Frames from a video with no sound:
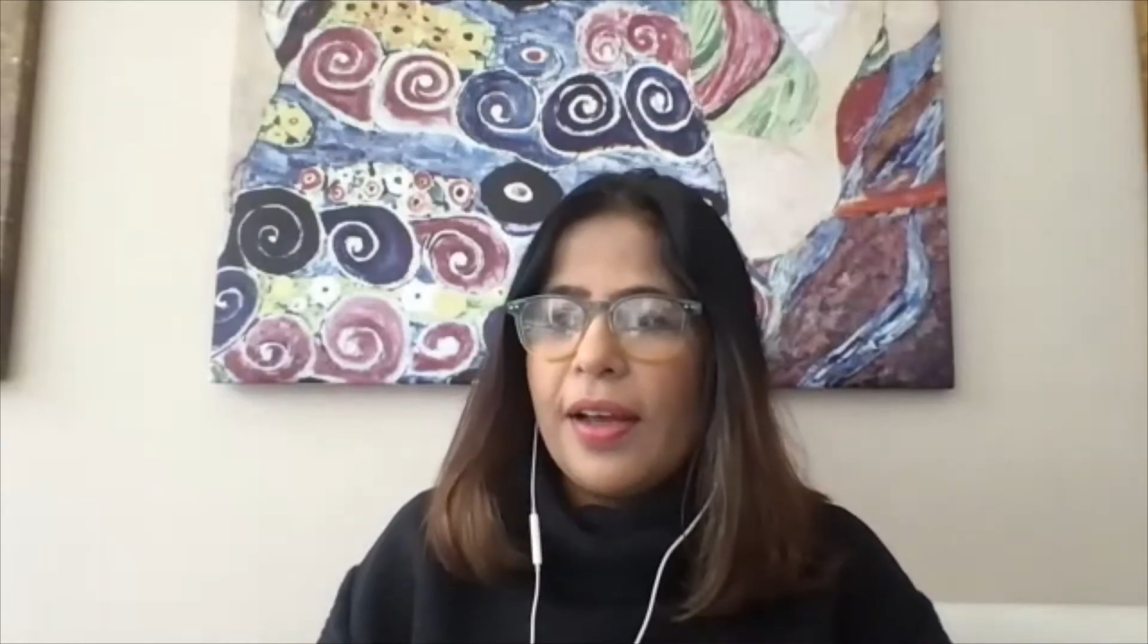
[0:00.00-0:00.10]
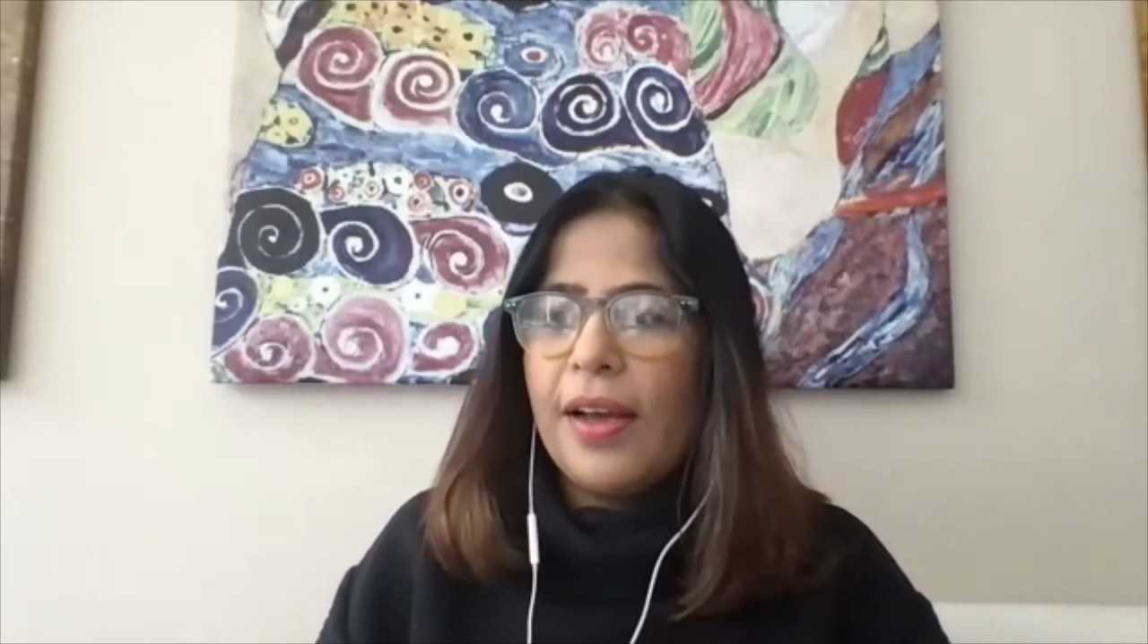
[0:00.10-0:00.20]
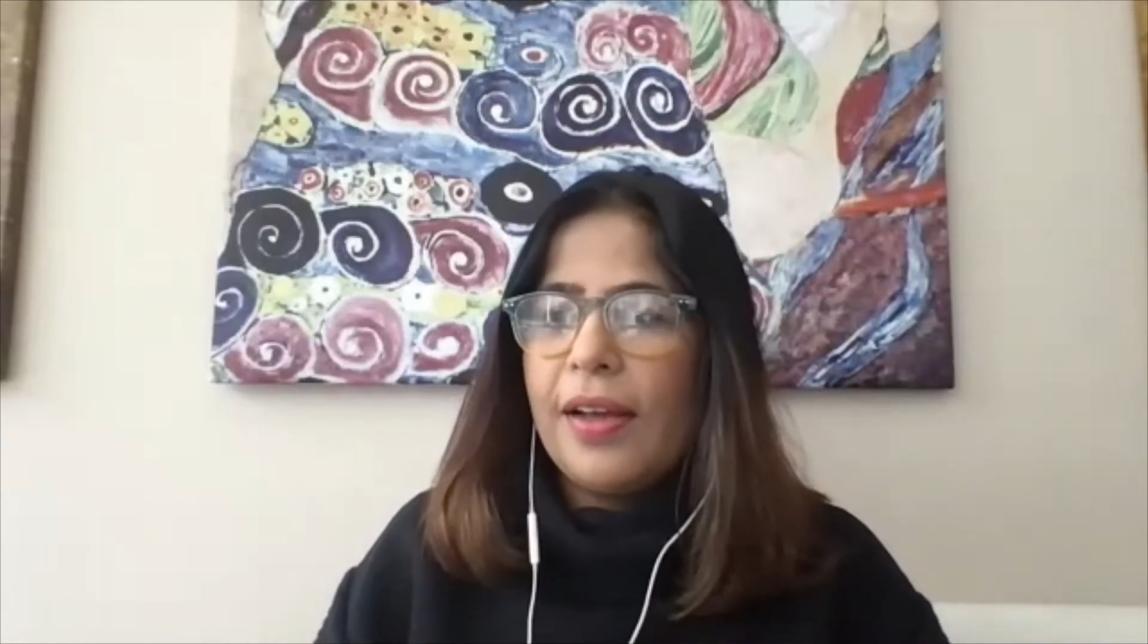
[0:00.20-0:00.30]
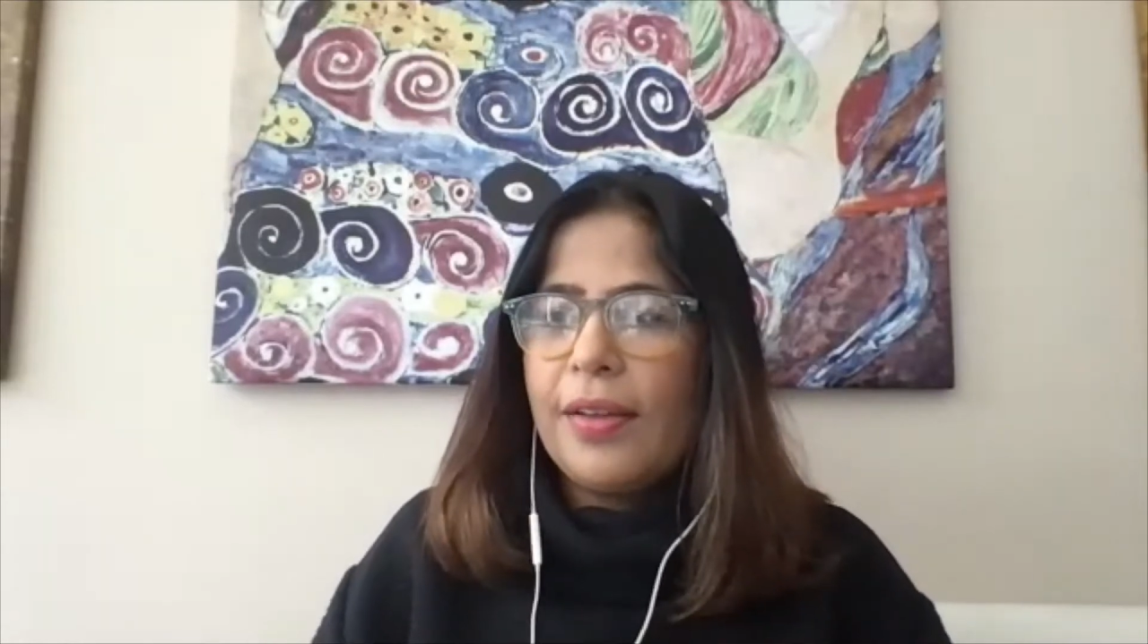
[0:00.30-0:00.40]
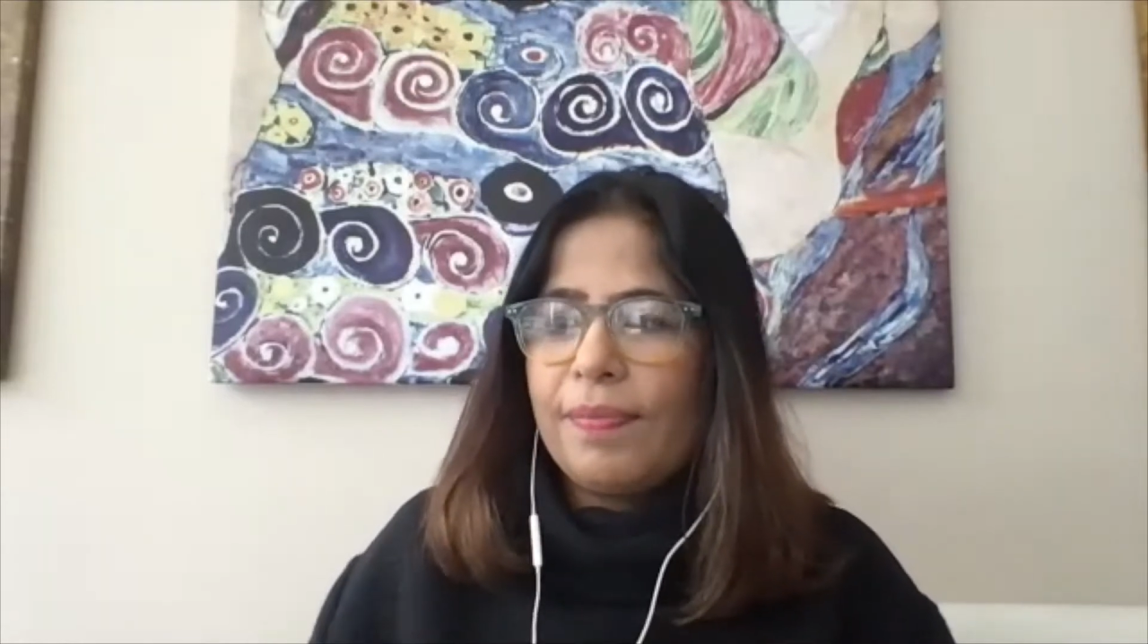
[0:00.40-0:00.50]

uh,